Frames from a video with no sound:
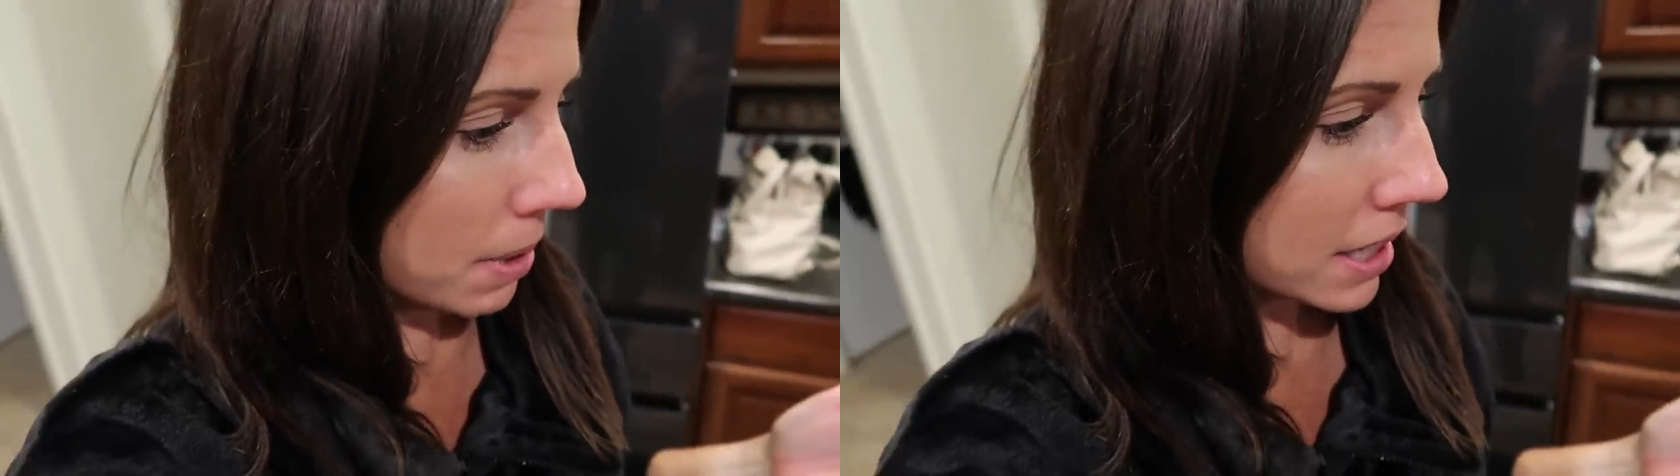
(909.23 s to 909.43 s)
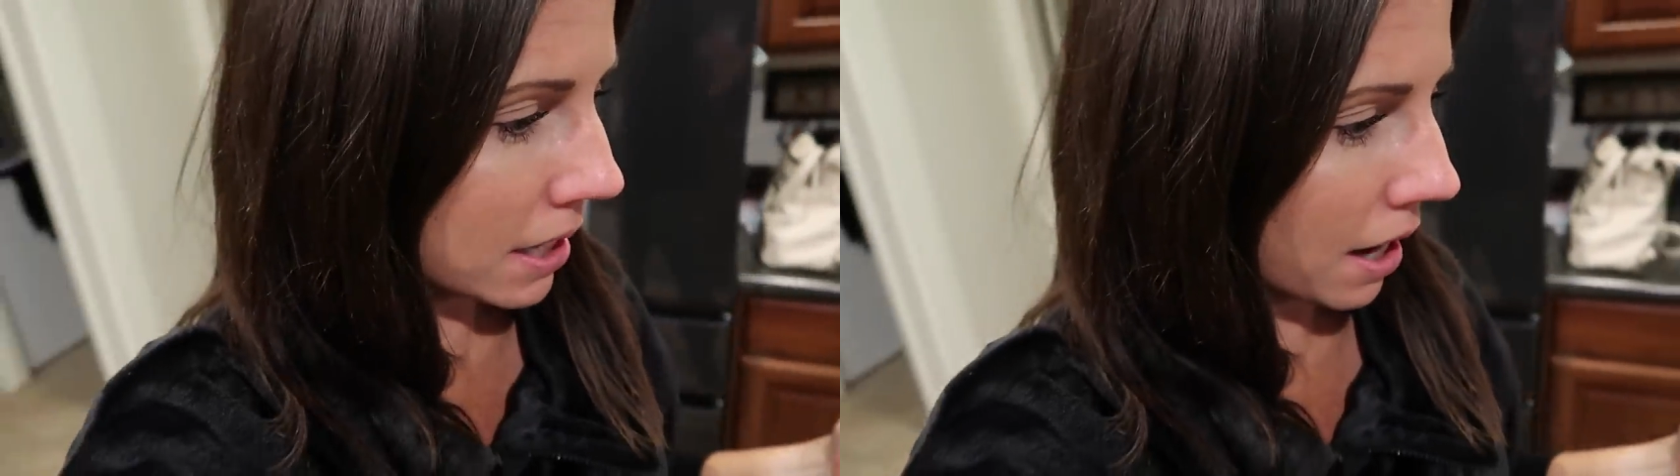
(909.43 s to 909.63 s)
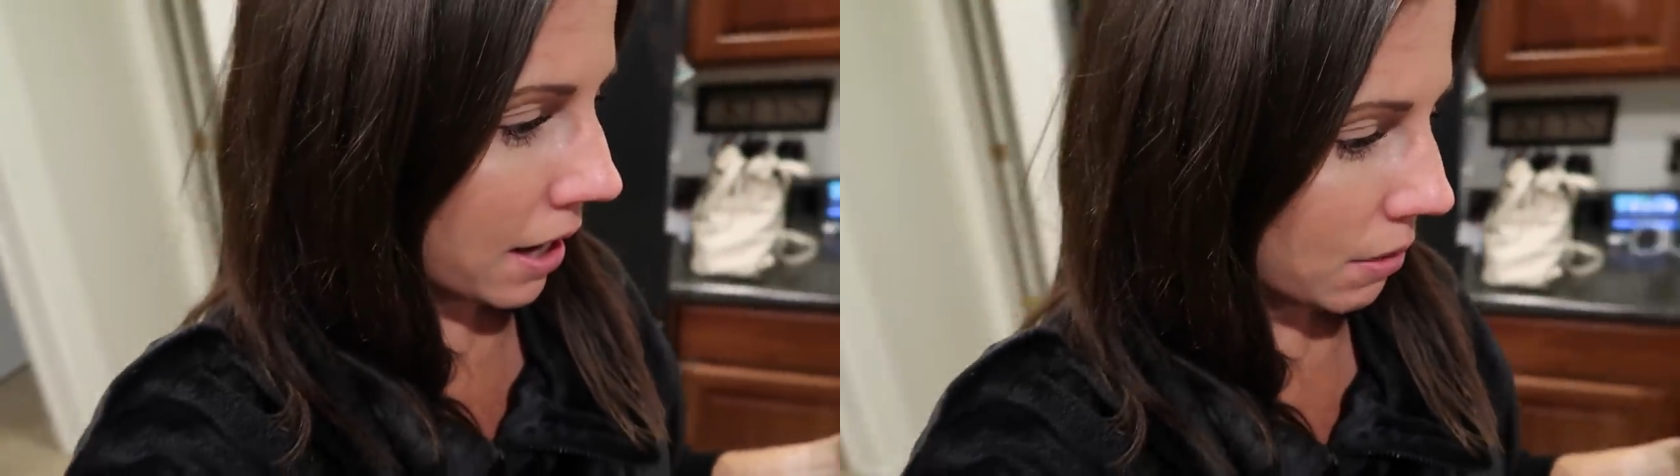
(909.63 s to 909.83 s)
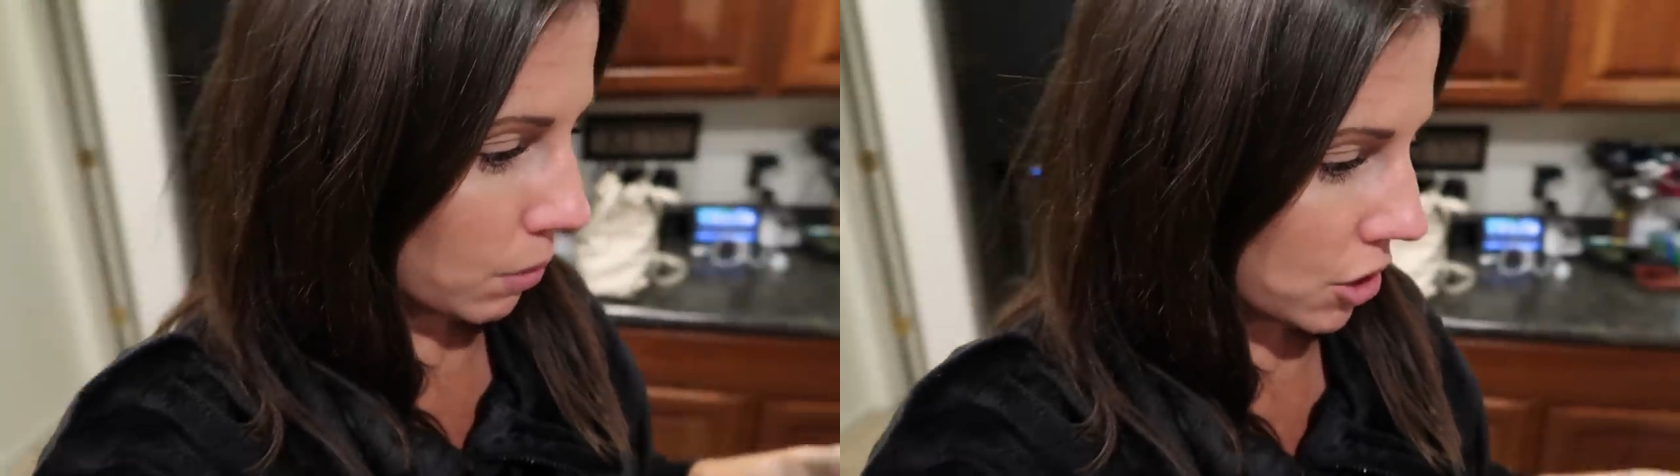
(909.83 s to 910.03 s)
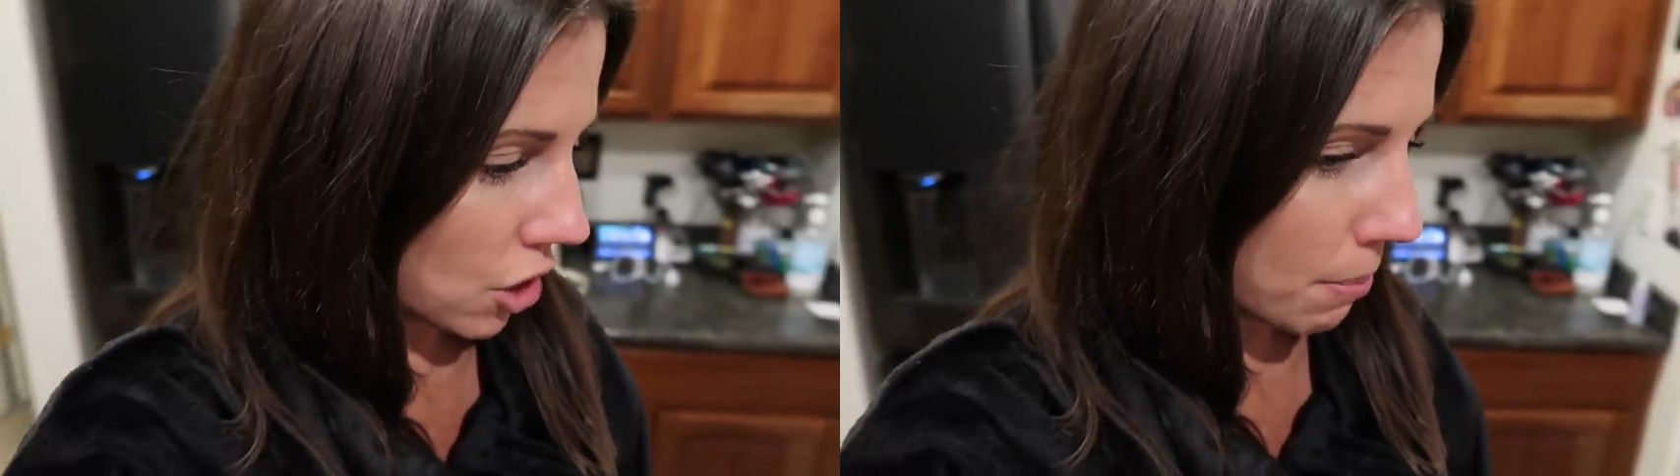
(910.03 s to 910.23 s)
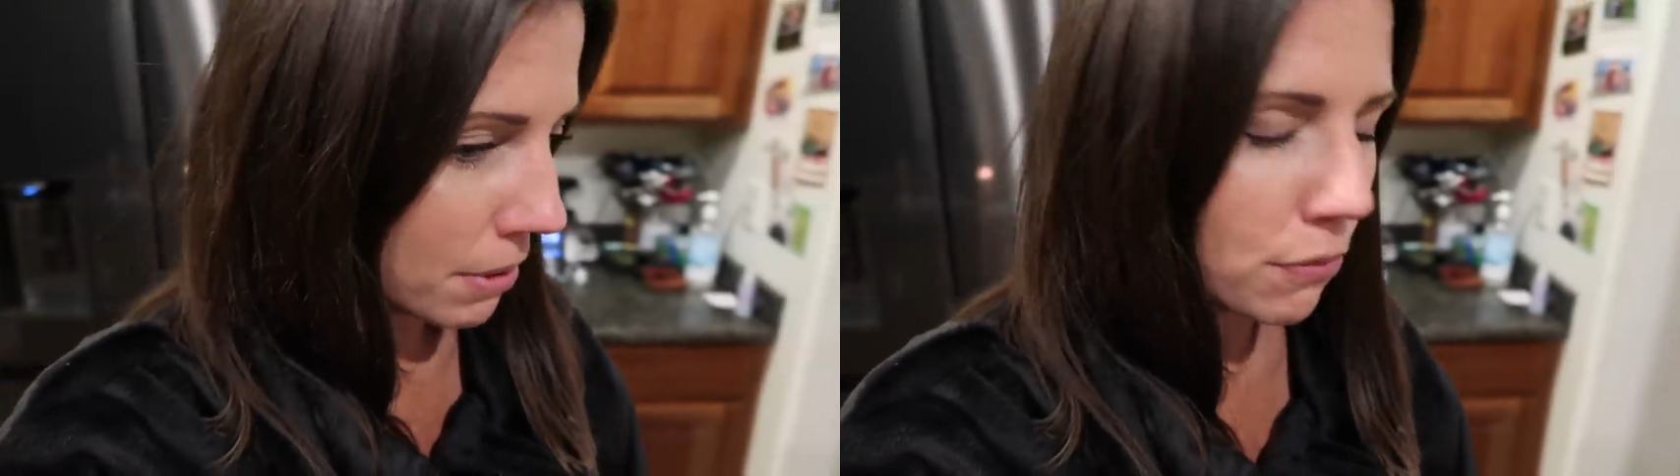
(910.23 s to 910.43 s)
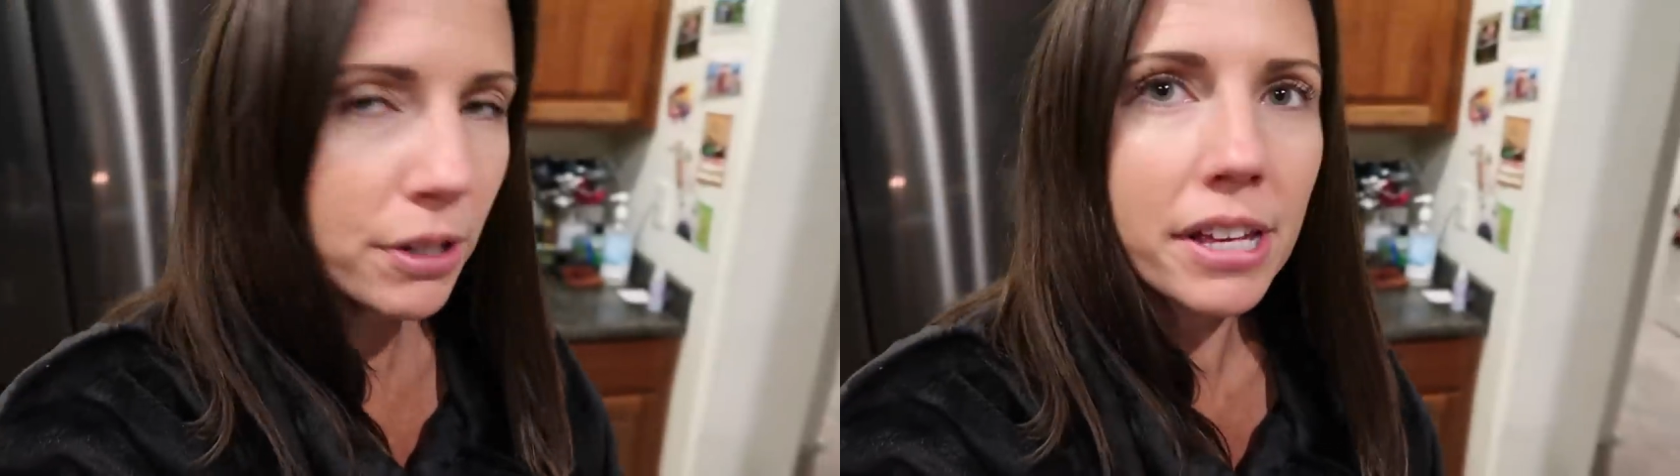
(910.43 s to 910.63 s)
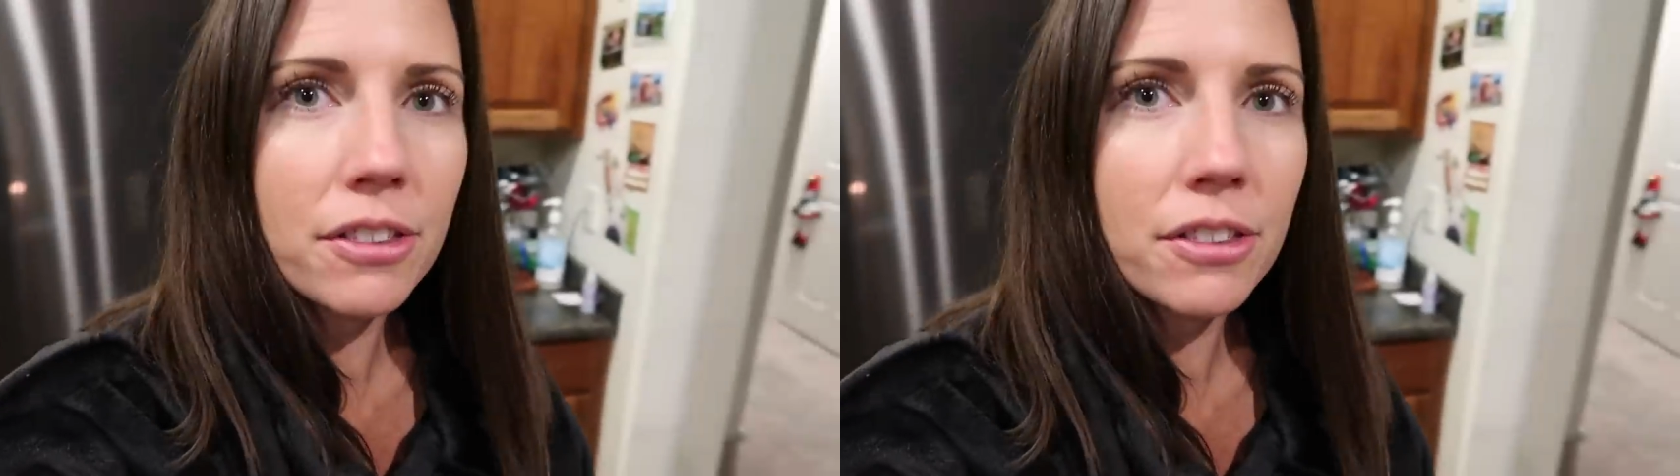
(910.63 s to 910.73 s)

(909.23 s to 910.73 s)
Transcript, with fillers: Mason and I went shopping for the